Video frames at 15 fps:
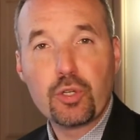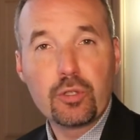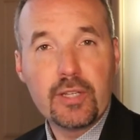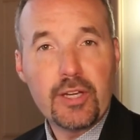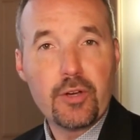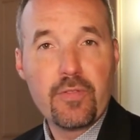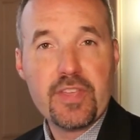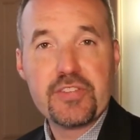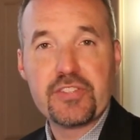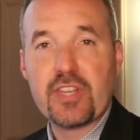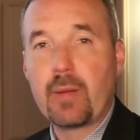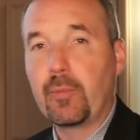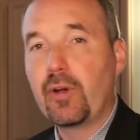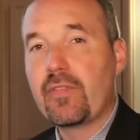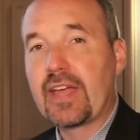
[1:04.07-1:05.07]
earlier this
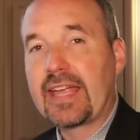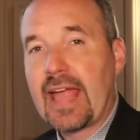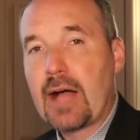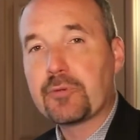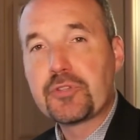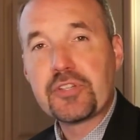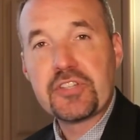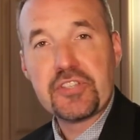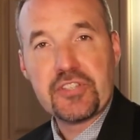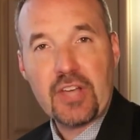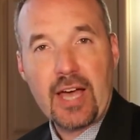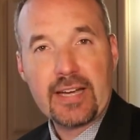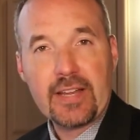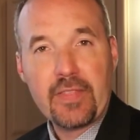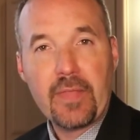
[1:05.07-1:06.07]
summer that council
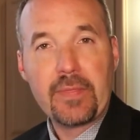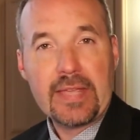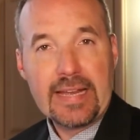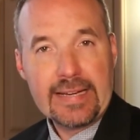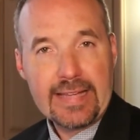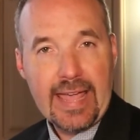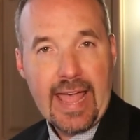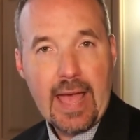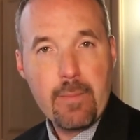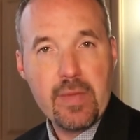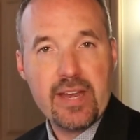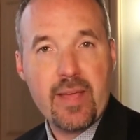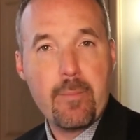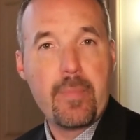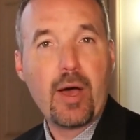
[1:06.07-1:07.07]
decided that the
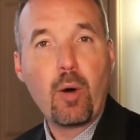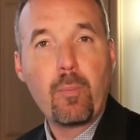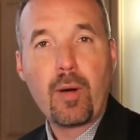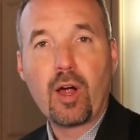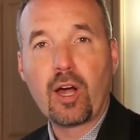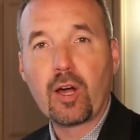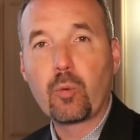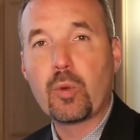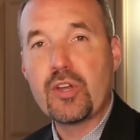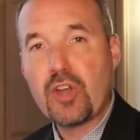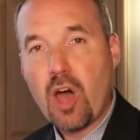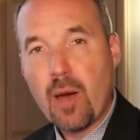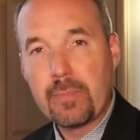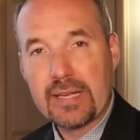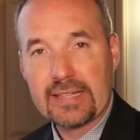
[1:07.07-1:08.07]
encampment at Bell Park would
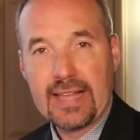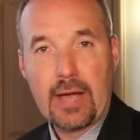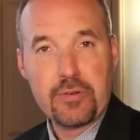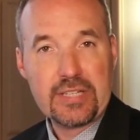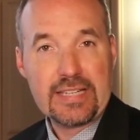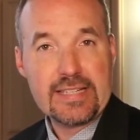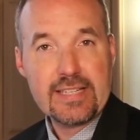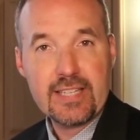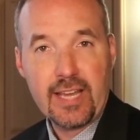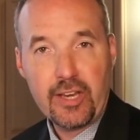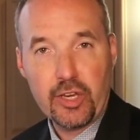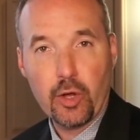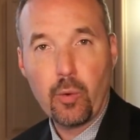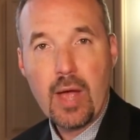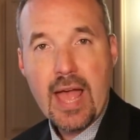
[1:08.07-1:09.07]
not be allowed to
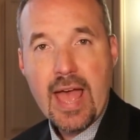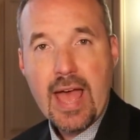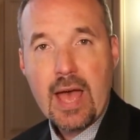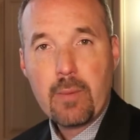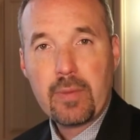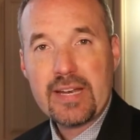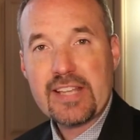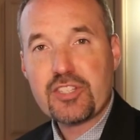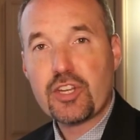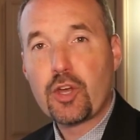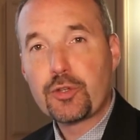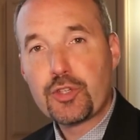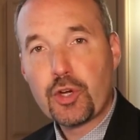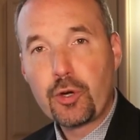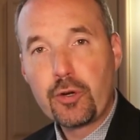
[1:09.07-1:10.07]
continue, but as an
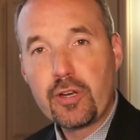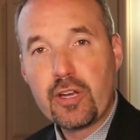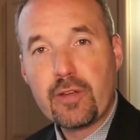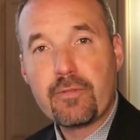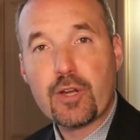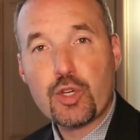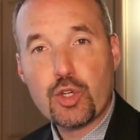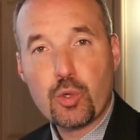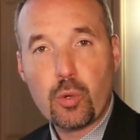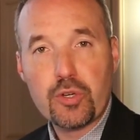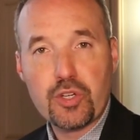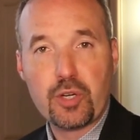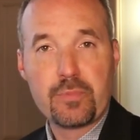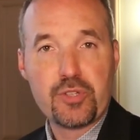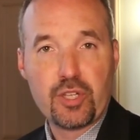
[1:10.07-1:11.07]
alternative
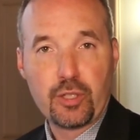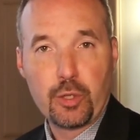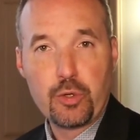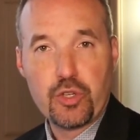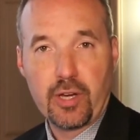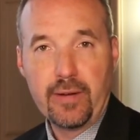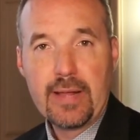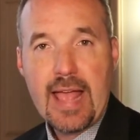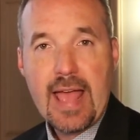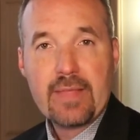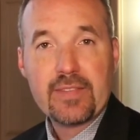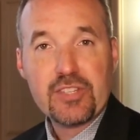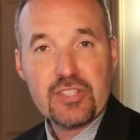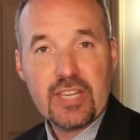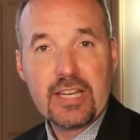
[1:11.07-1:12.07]
short-term solution,
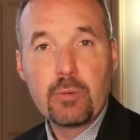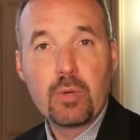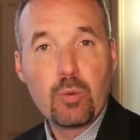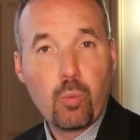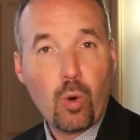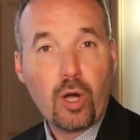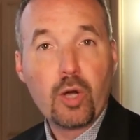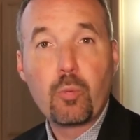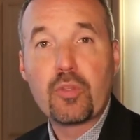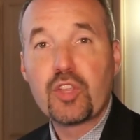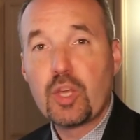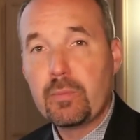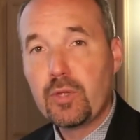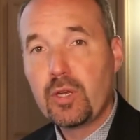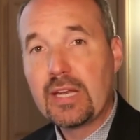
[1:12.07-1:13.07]
the city would work with
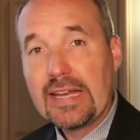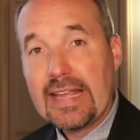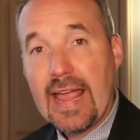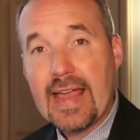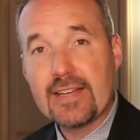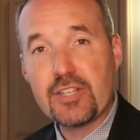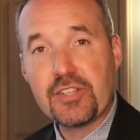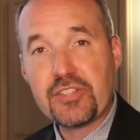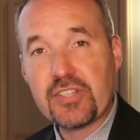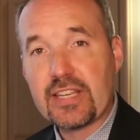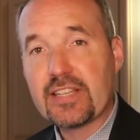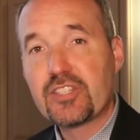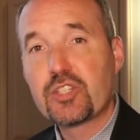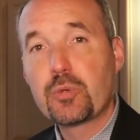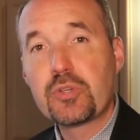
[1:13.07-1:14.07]
community
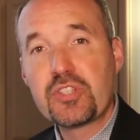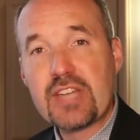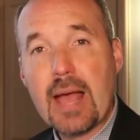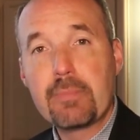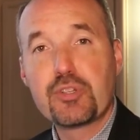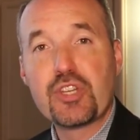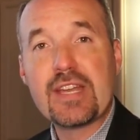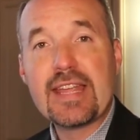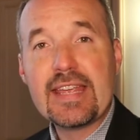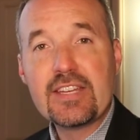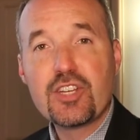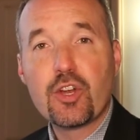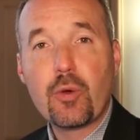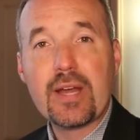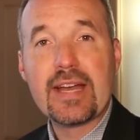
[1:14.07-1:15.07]
agencies to establish an
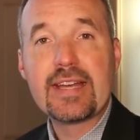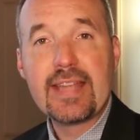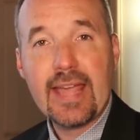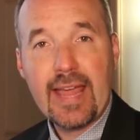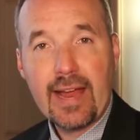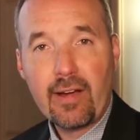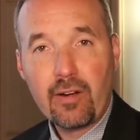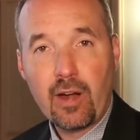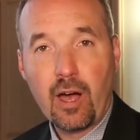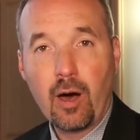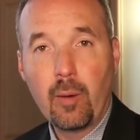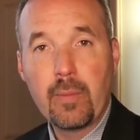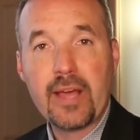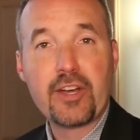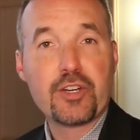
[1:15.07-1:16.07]
integrated care
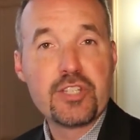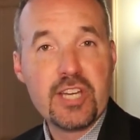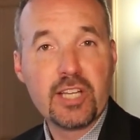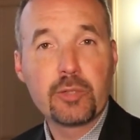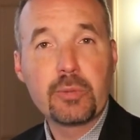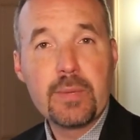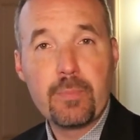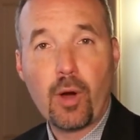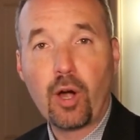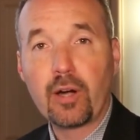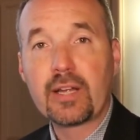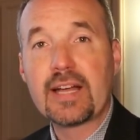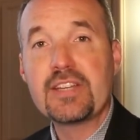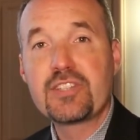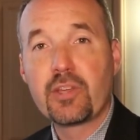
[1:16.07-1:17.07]
hub at Artillery
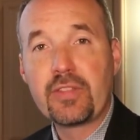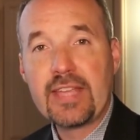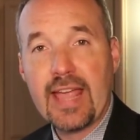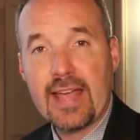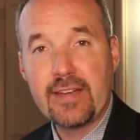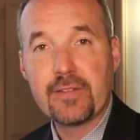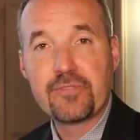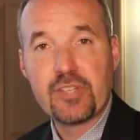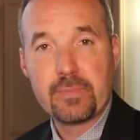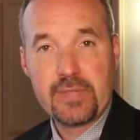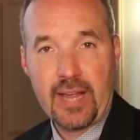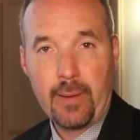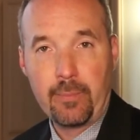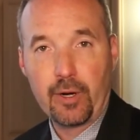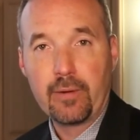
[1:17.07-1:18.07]
Park until the end of
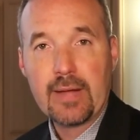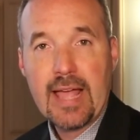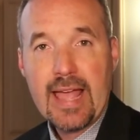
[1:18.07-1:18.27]
September.